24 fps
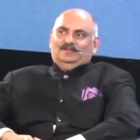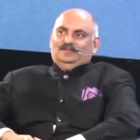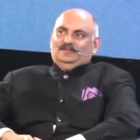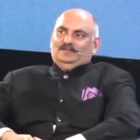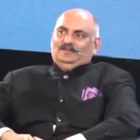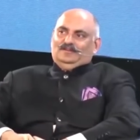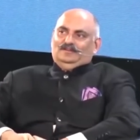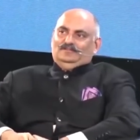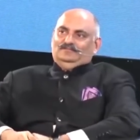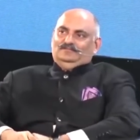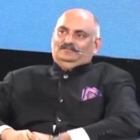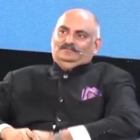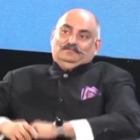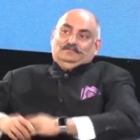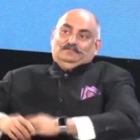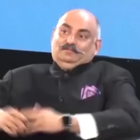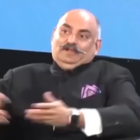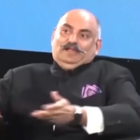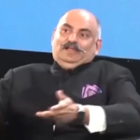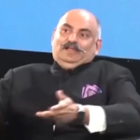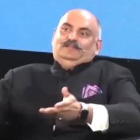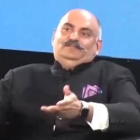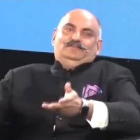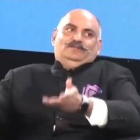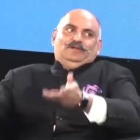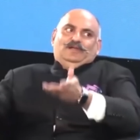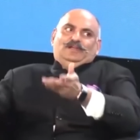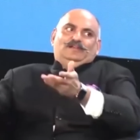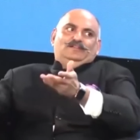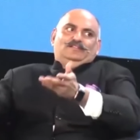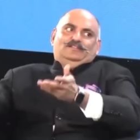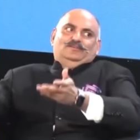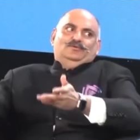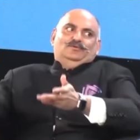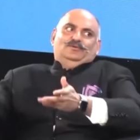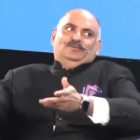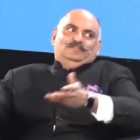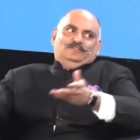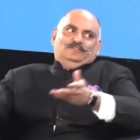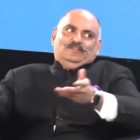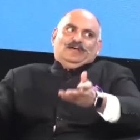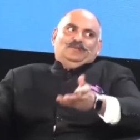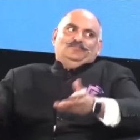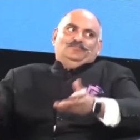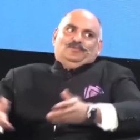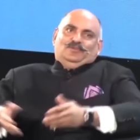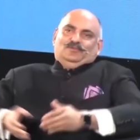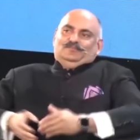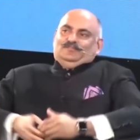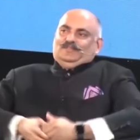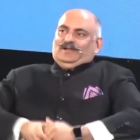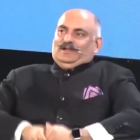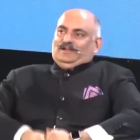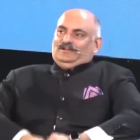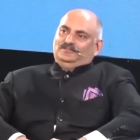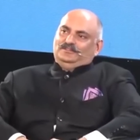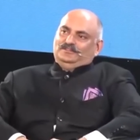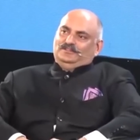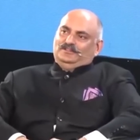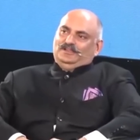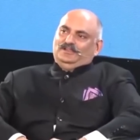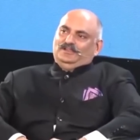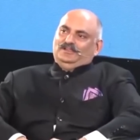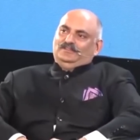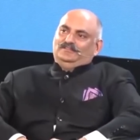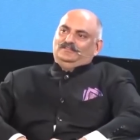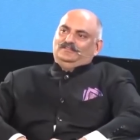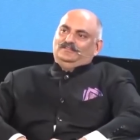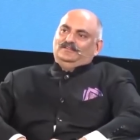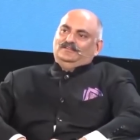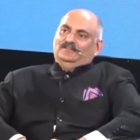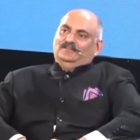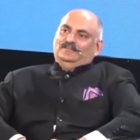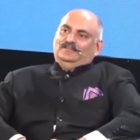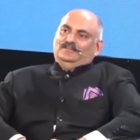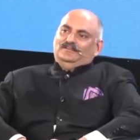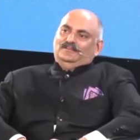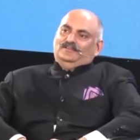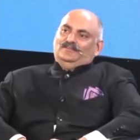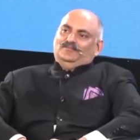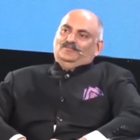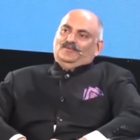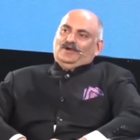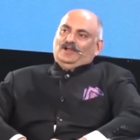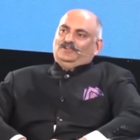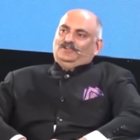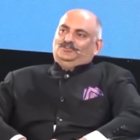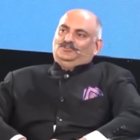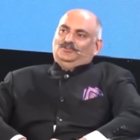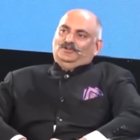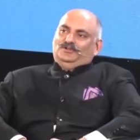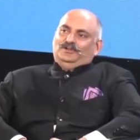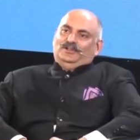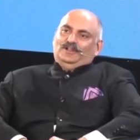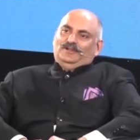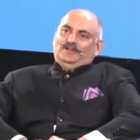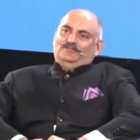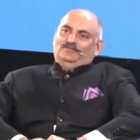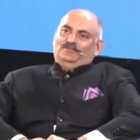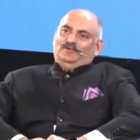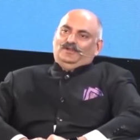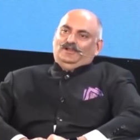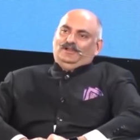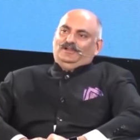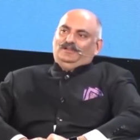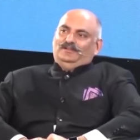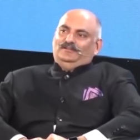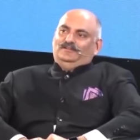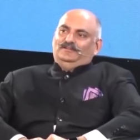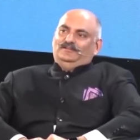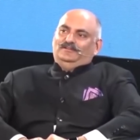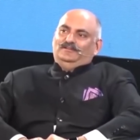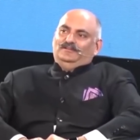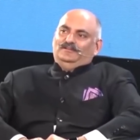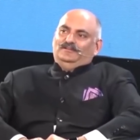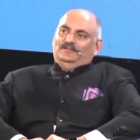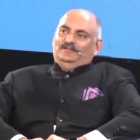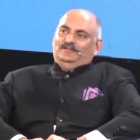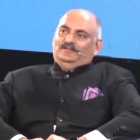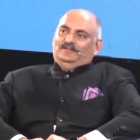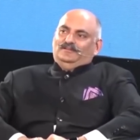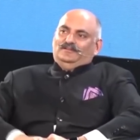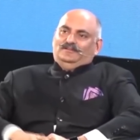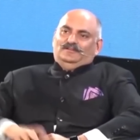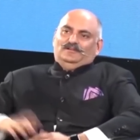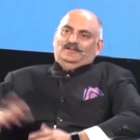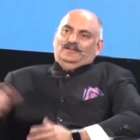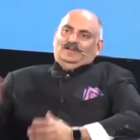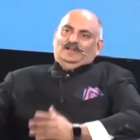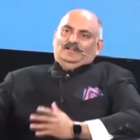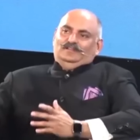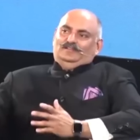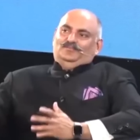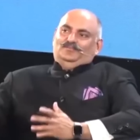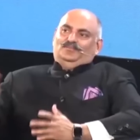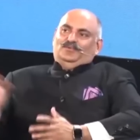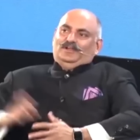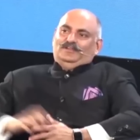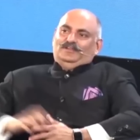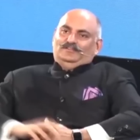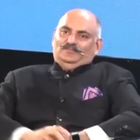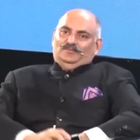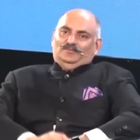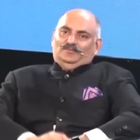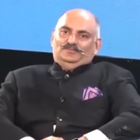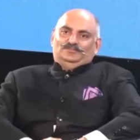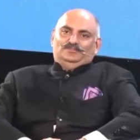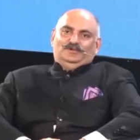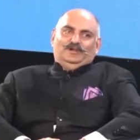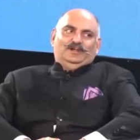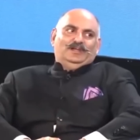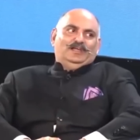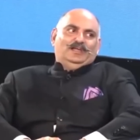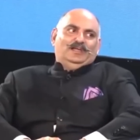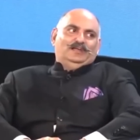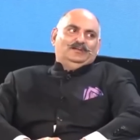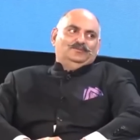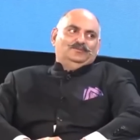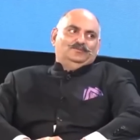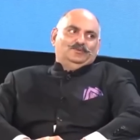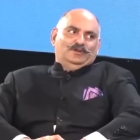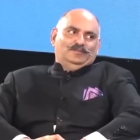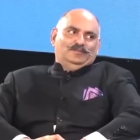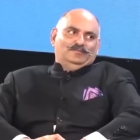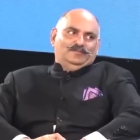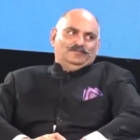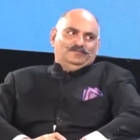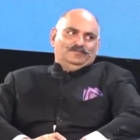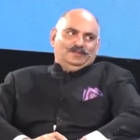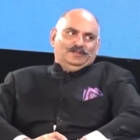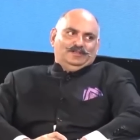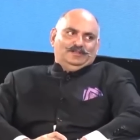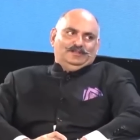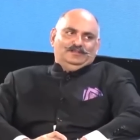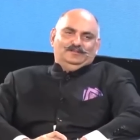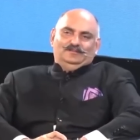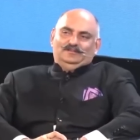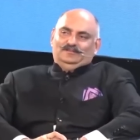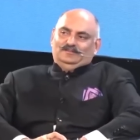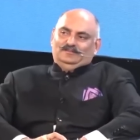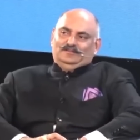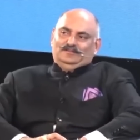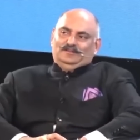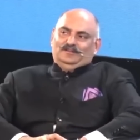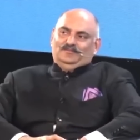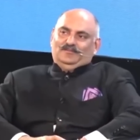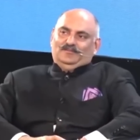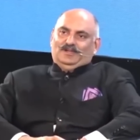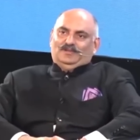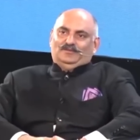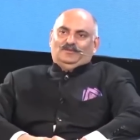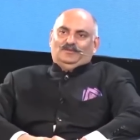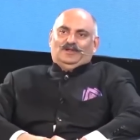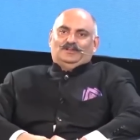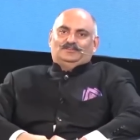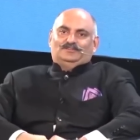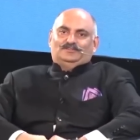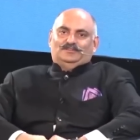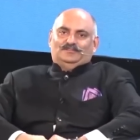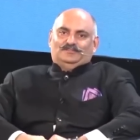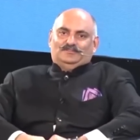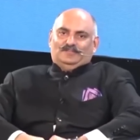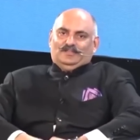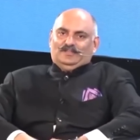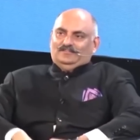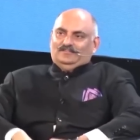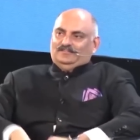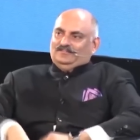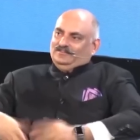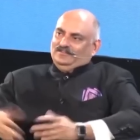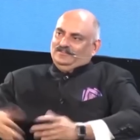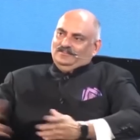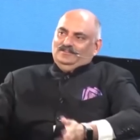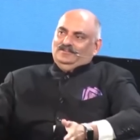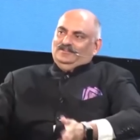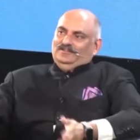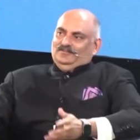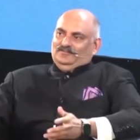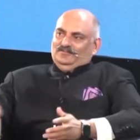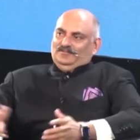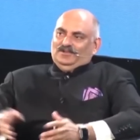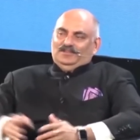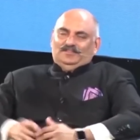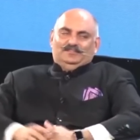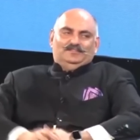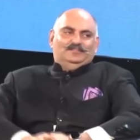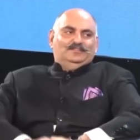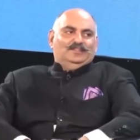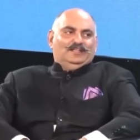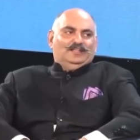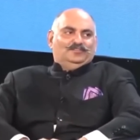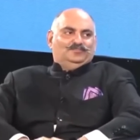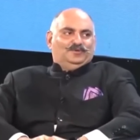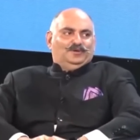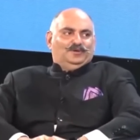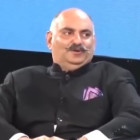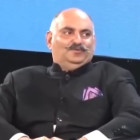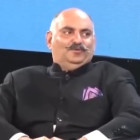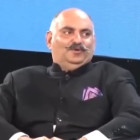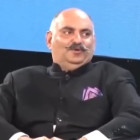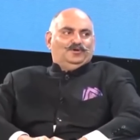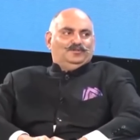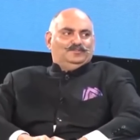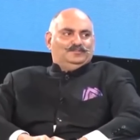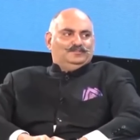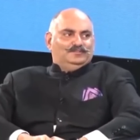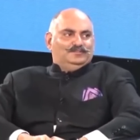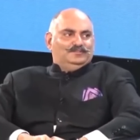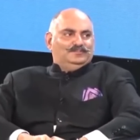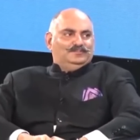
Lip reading: And Rain is a good example of that. The thing is, why should it have traded at the price it was trading at in 2015? It didn't make rational sense, but that's where it was.